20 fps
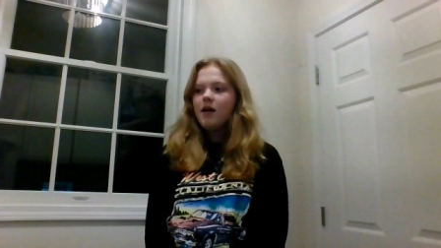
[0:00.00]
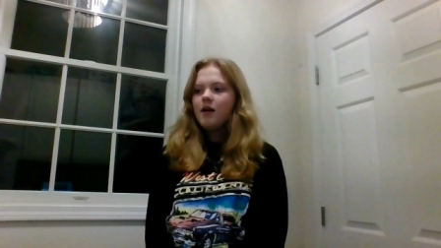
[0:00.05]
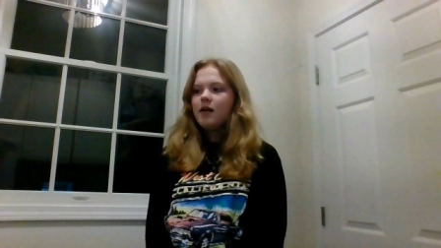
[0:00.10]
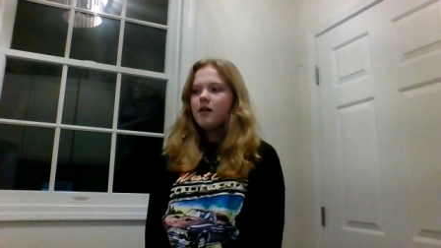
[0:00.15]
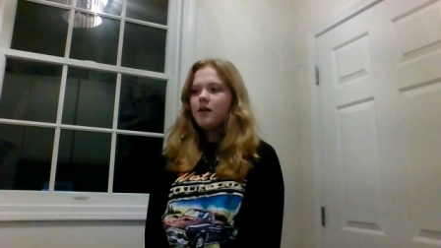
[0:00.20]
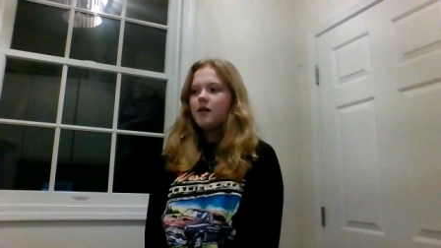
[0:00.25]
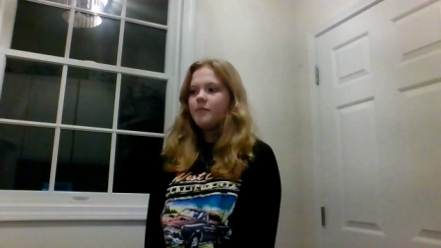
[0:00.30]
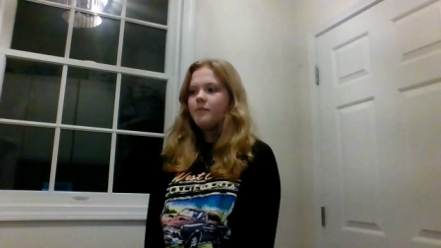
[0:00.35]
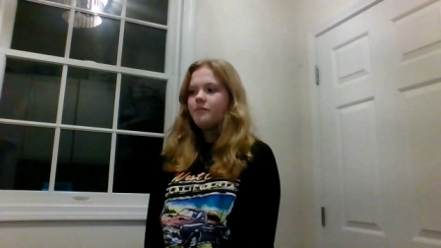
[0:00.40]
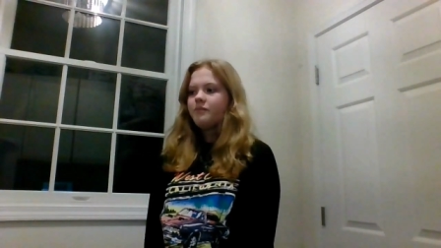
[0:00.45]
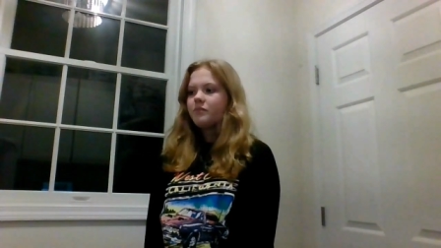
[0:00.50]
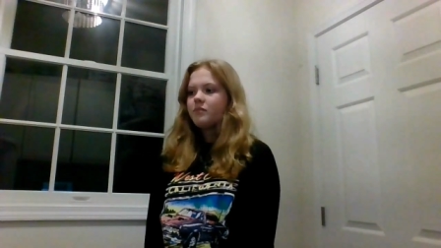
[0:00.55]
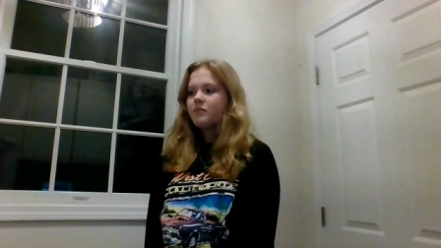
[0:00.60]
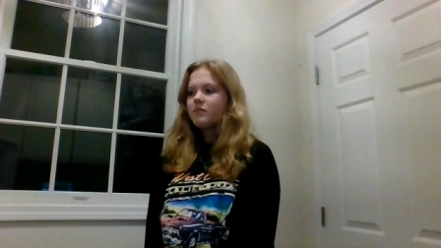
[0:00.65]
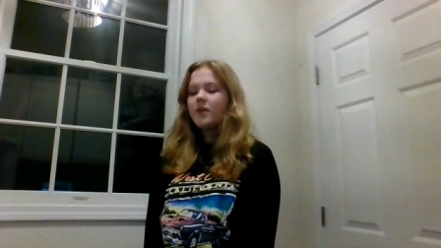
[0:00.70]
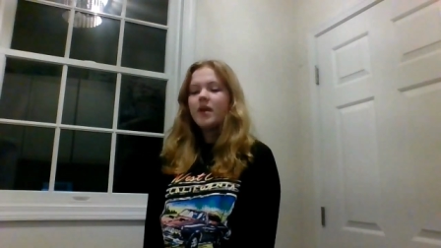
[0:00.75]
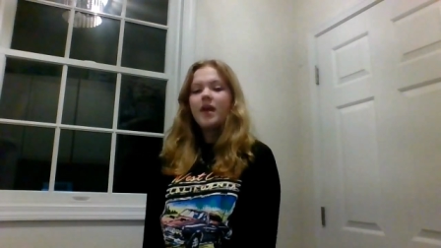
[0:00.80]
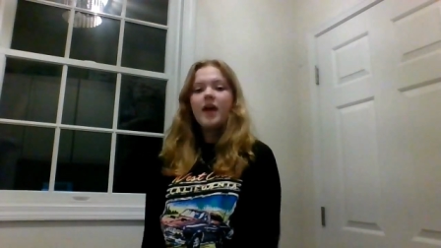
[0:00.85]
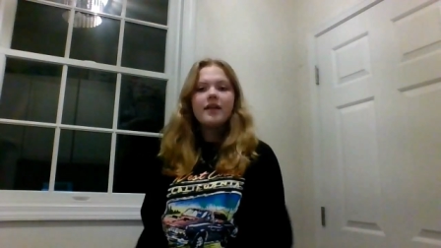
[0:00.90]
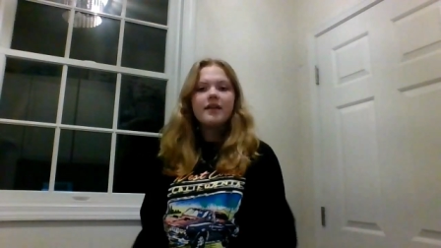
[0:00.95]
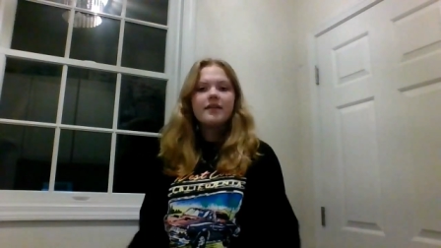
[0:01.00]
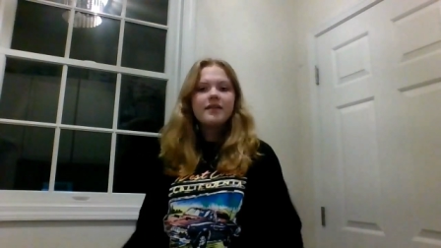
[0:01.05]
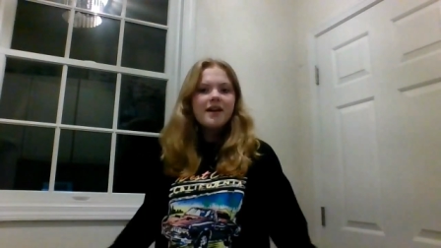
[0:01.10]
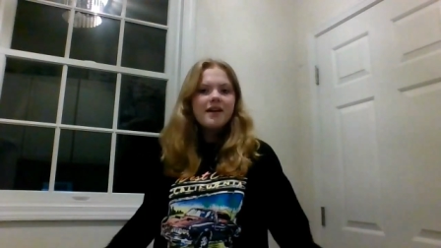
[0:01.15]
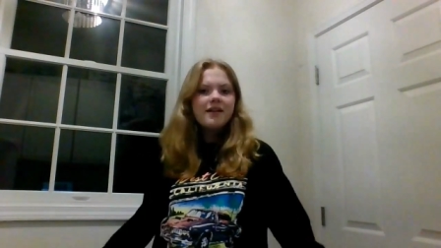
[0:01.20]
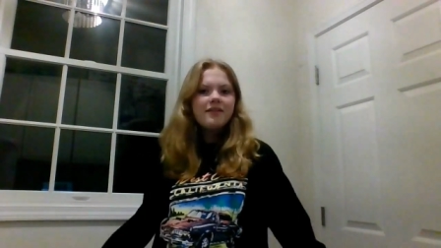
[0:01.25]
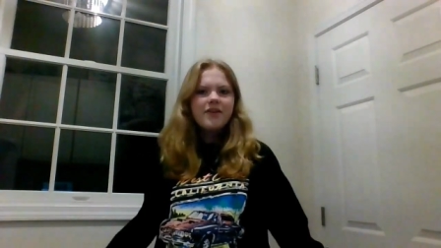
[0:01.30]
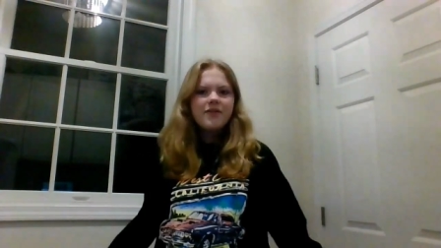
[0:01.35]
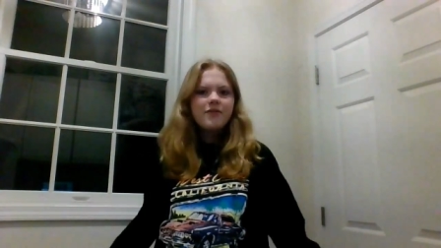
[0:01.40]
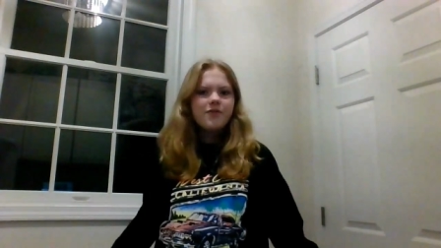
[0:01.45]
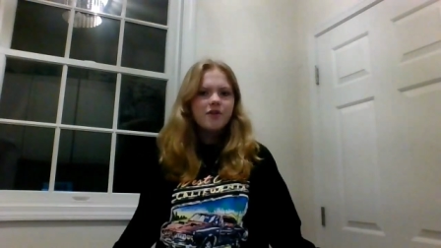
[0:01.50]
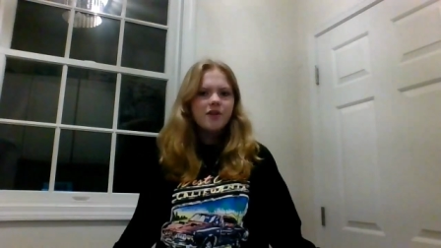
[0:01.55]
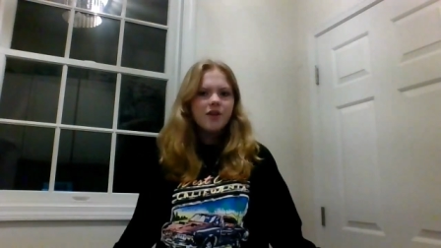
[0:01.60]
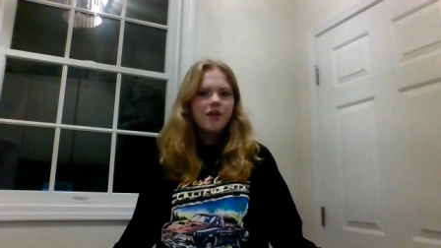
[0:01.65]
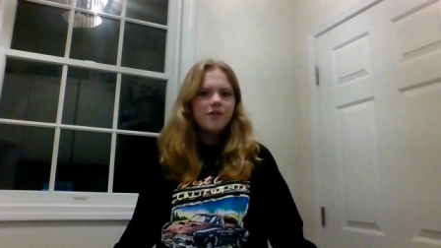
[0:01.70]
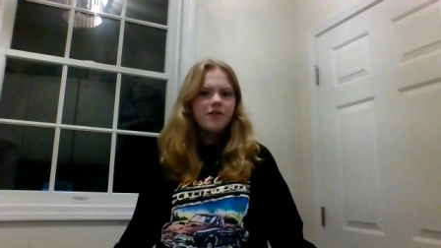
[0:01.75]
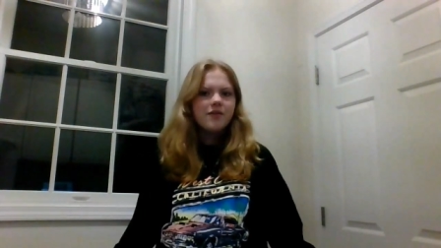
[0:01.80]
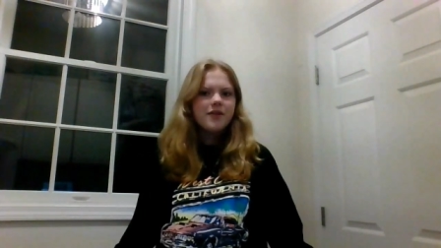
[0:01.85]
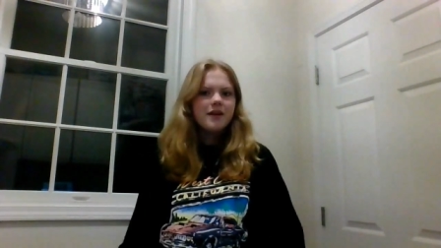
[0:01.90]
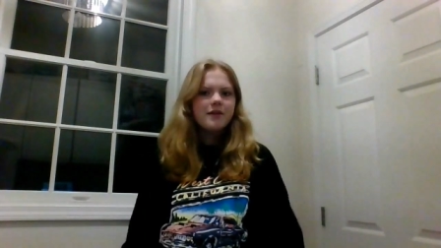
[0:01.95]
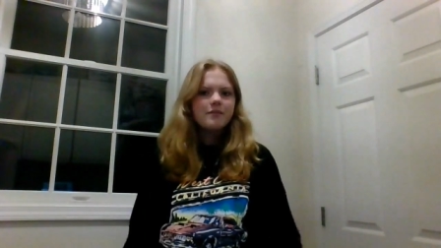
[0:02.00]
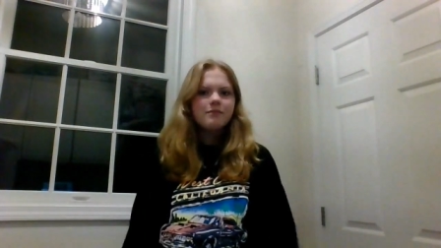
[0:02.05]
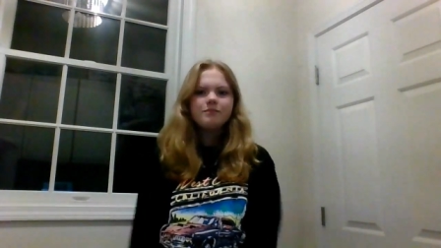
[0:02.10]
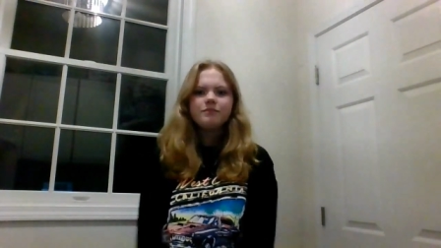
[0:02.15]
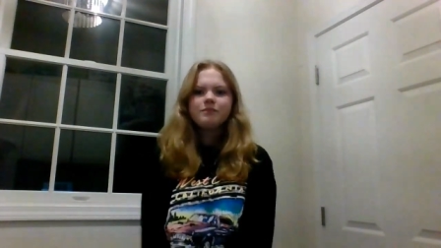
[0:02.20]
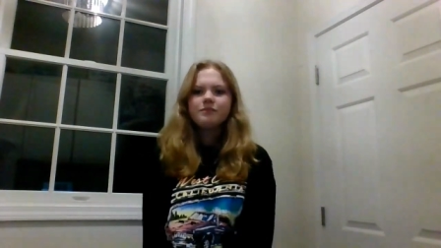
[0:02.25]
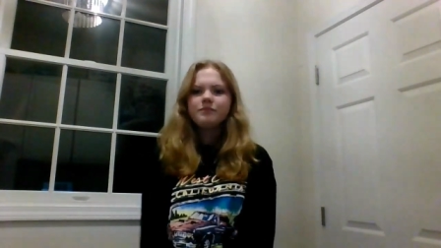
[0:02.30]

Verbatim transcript: Um, but yeah, that's kind of it for clothing.